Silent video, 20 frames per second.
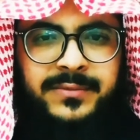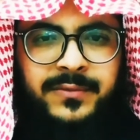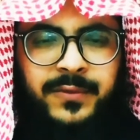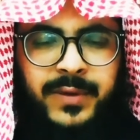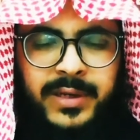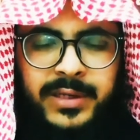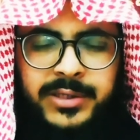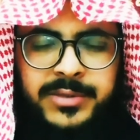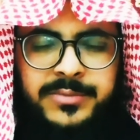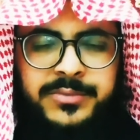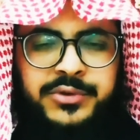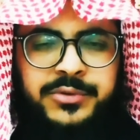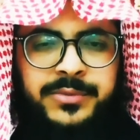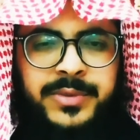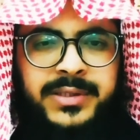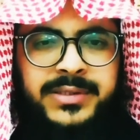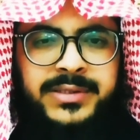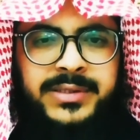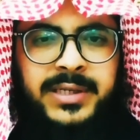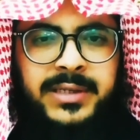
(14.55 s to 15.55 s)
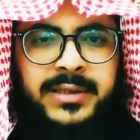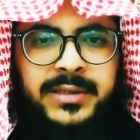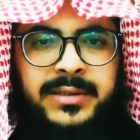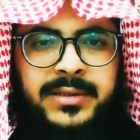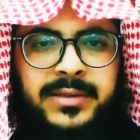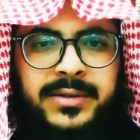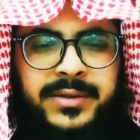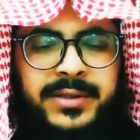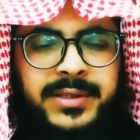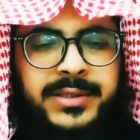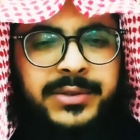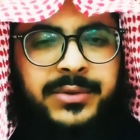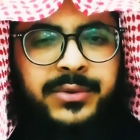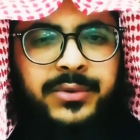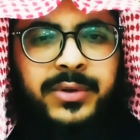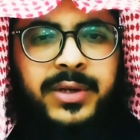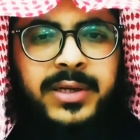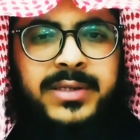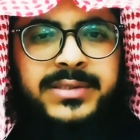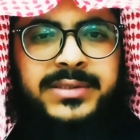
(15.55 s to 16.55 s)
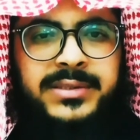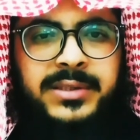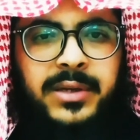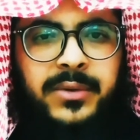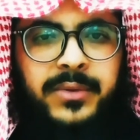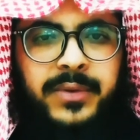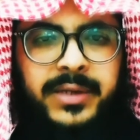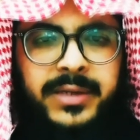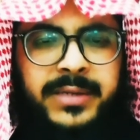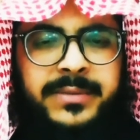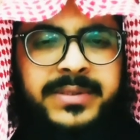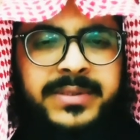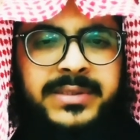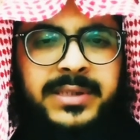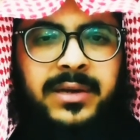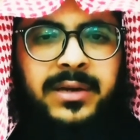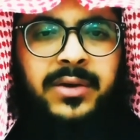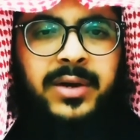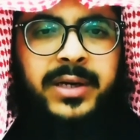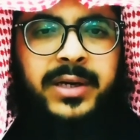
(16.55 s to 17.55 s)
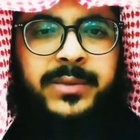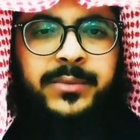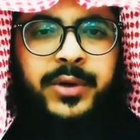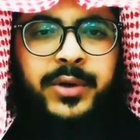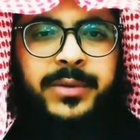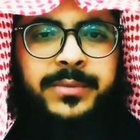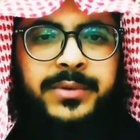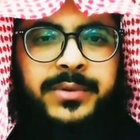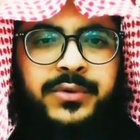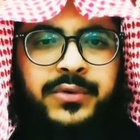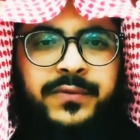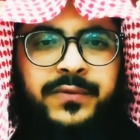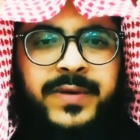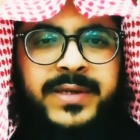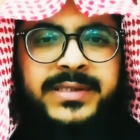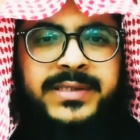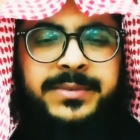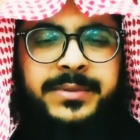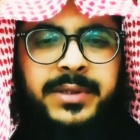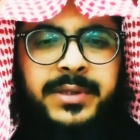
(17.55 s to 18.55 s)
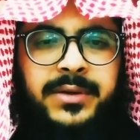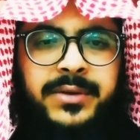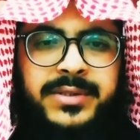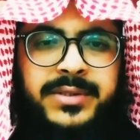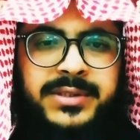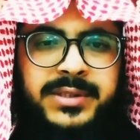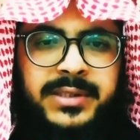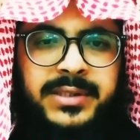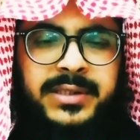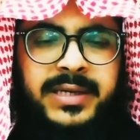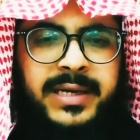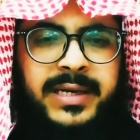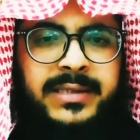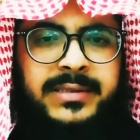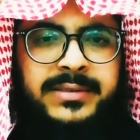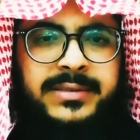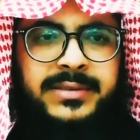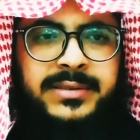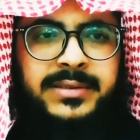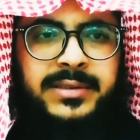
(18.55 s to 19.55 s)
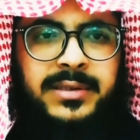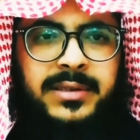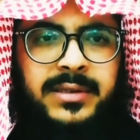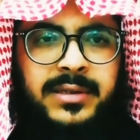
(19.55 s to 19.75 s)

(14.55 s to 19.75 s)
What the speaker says: Welcome to my channel Read the Quran Salam. My name is Qari Muhammad Owais bin Al-Arshad and